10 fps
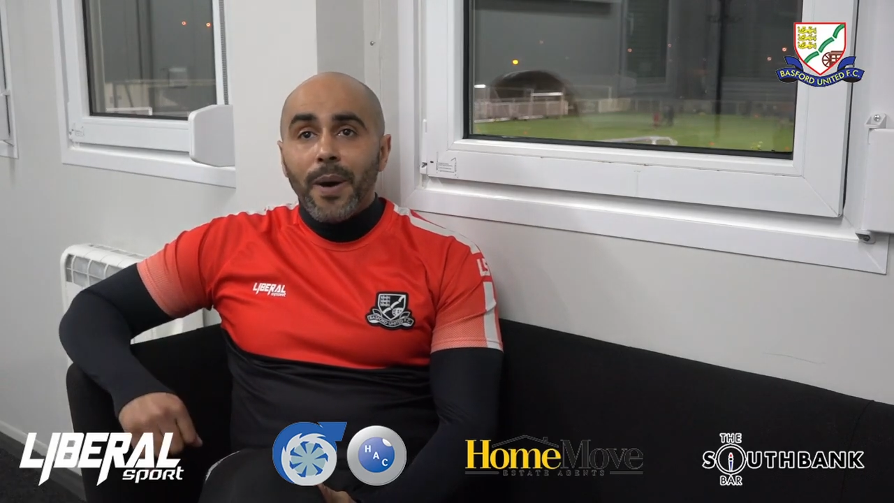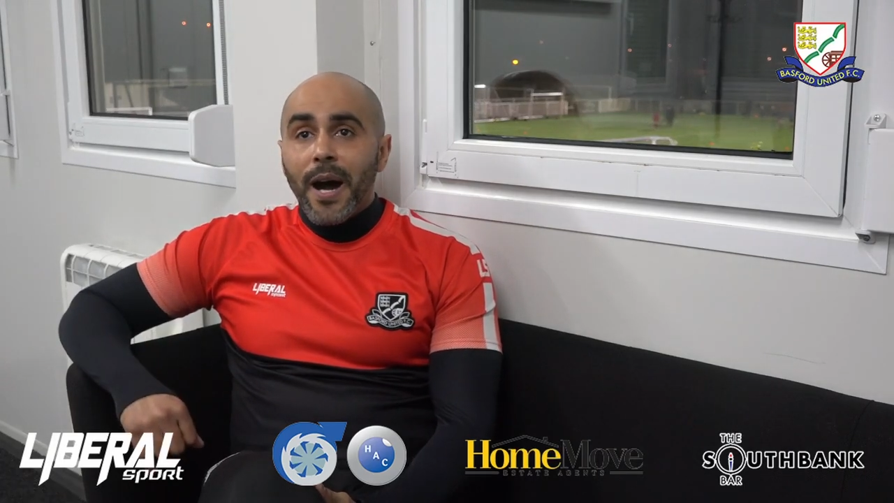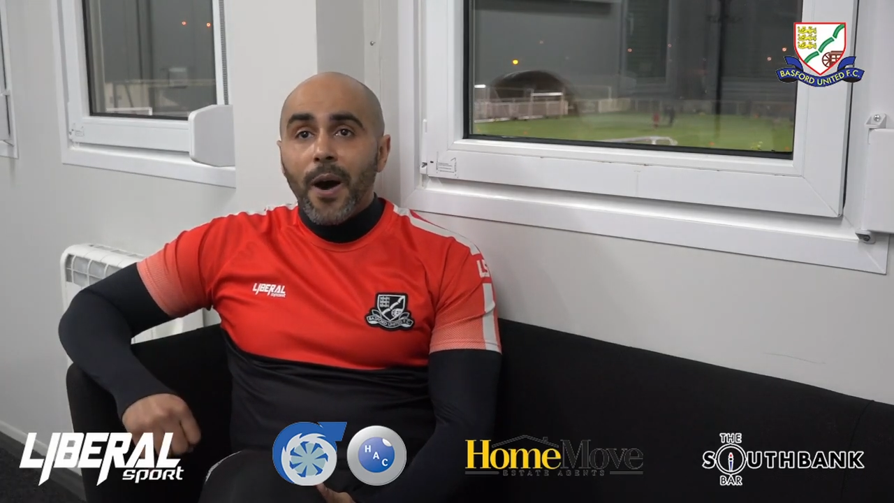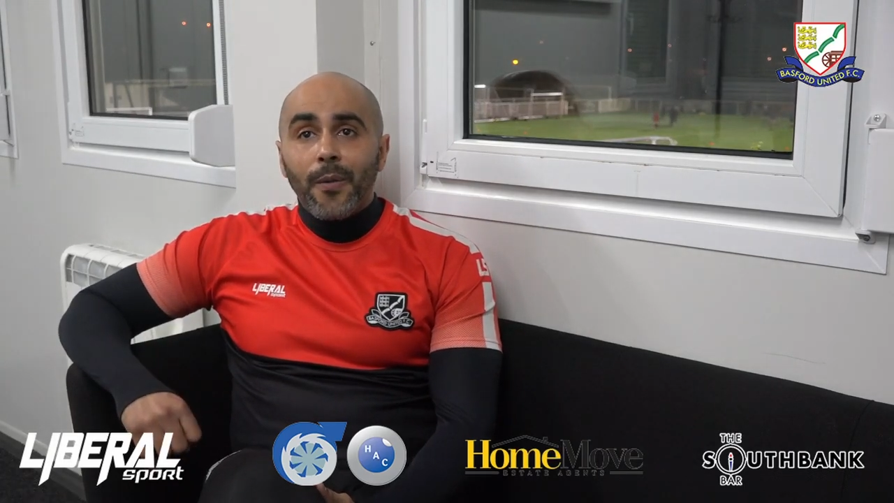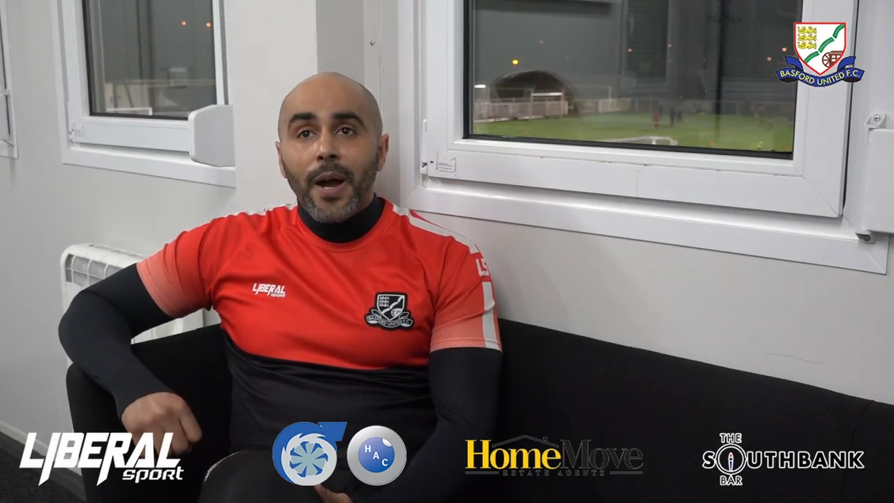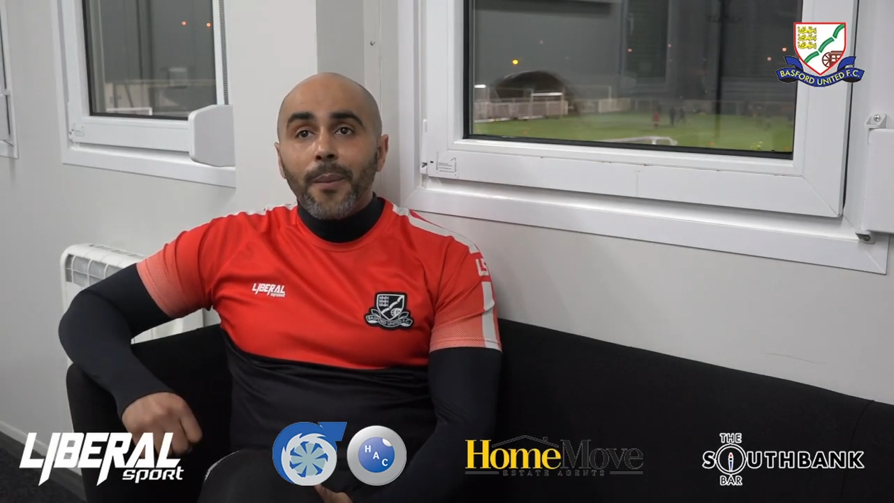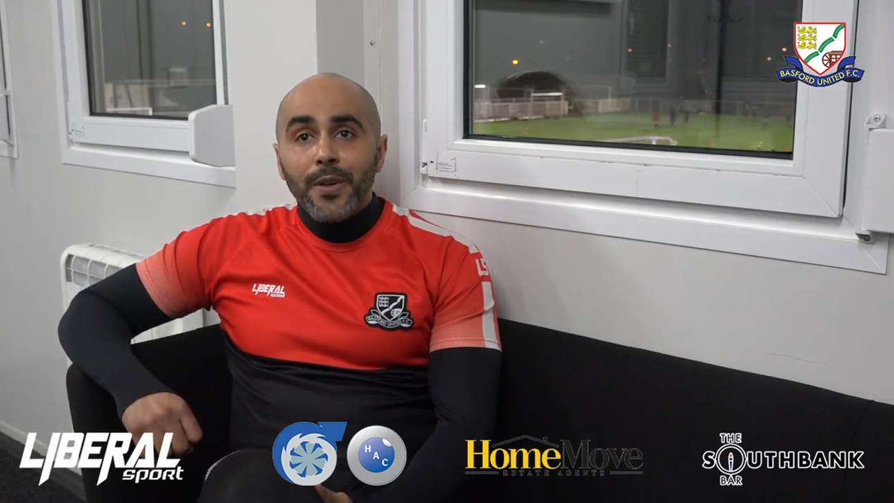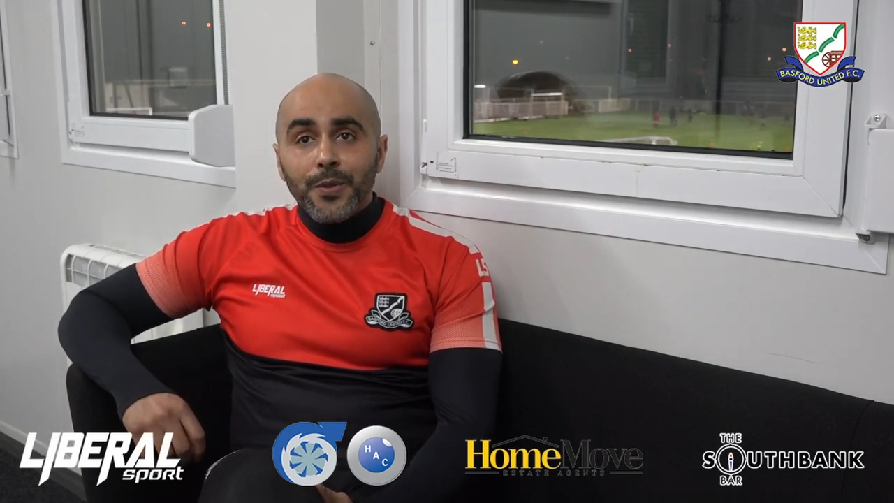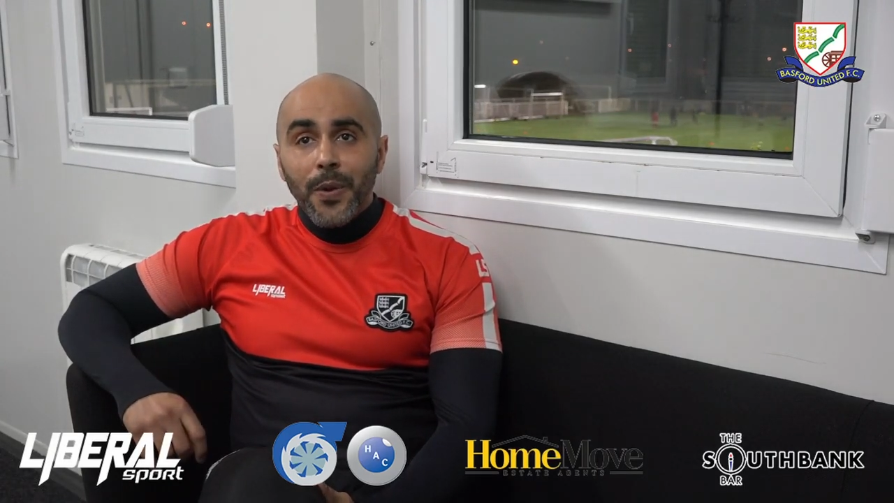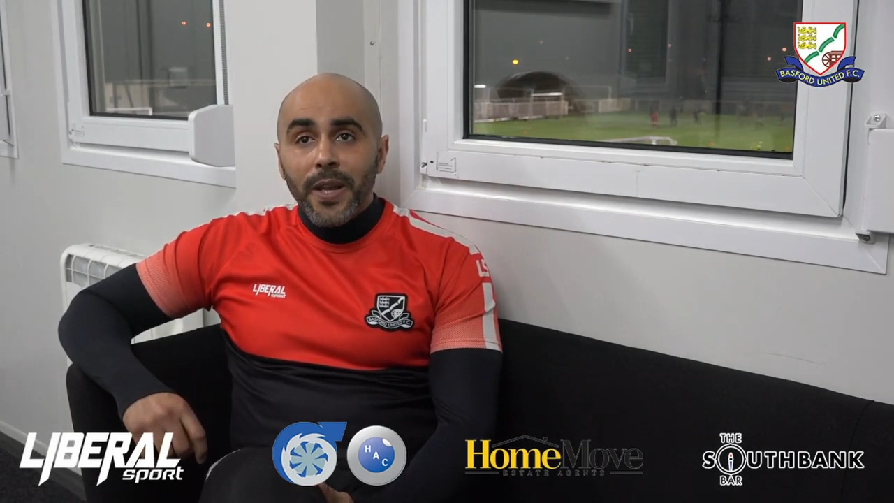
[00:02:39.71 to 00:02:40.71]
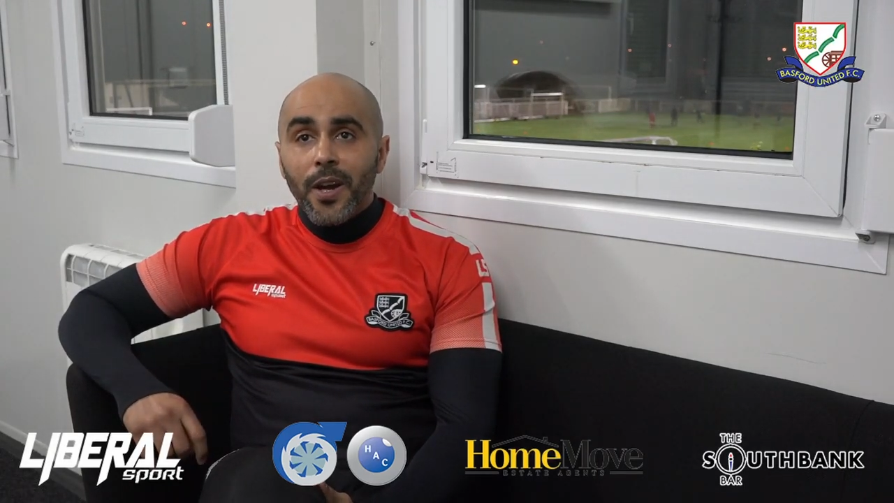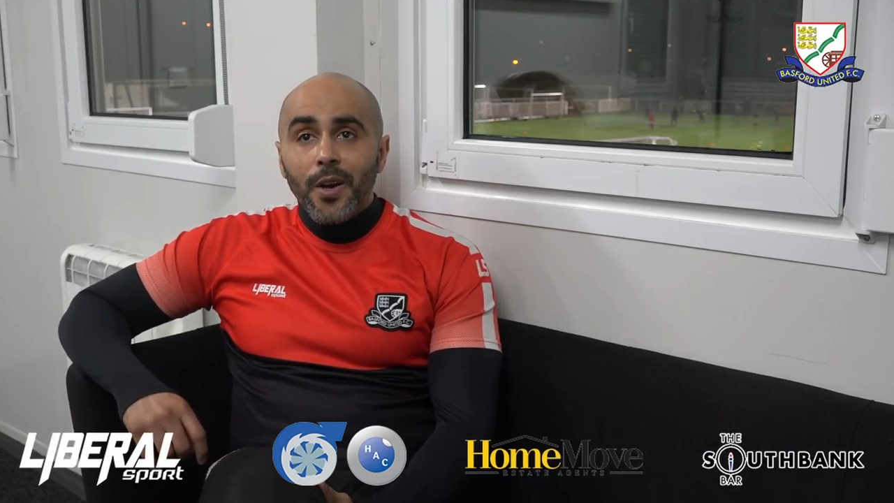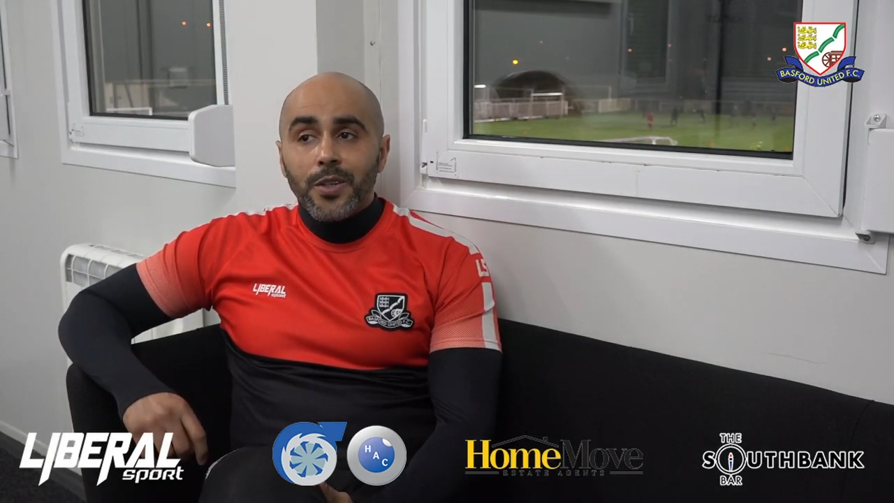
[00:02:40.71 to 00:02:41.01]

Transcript: about how Nantwich may go,